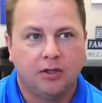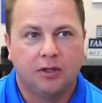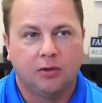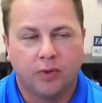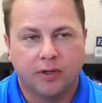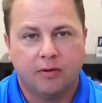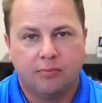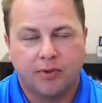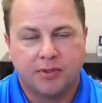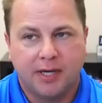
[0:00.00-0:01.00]
we're going to
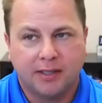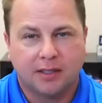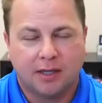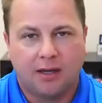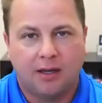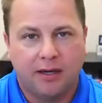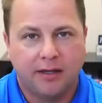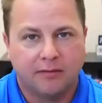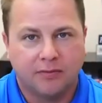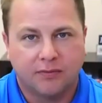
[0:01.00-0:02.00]
protect the
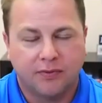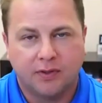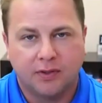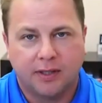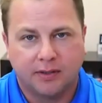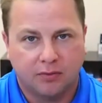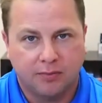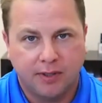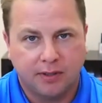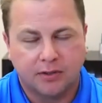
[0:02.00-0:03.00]
client from feeling like they're
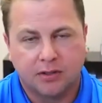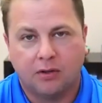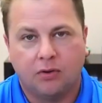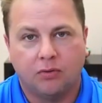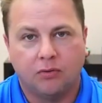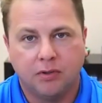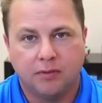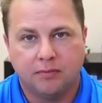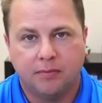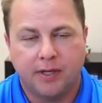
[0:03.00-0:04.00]
being sold
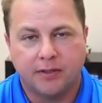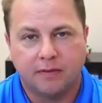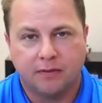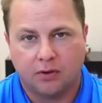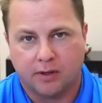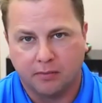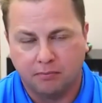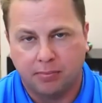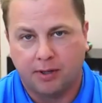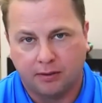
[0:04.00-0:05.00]
because they've already
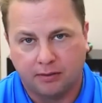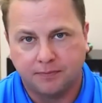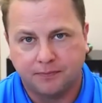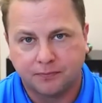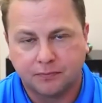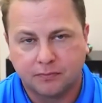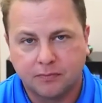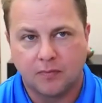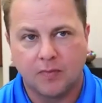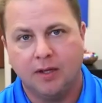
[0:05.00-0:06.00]
bought.
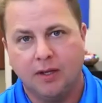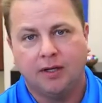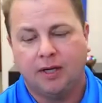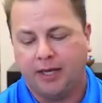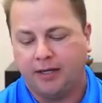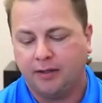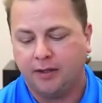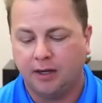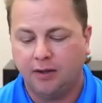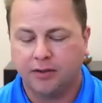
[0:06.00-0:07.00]
And in
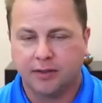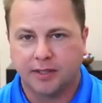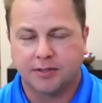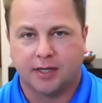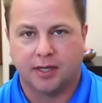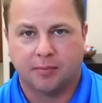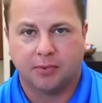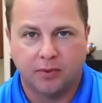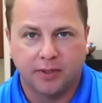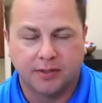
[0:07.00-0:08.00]
the other
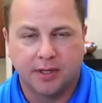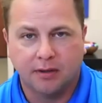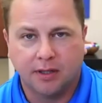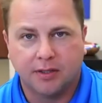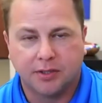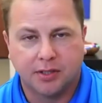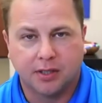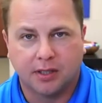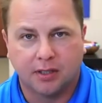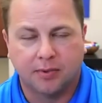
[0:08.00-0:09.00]
example with this air
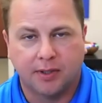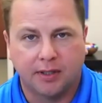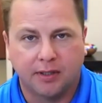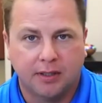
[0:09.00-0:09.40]
conditioning company,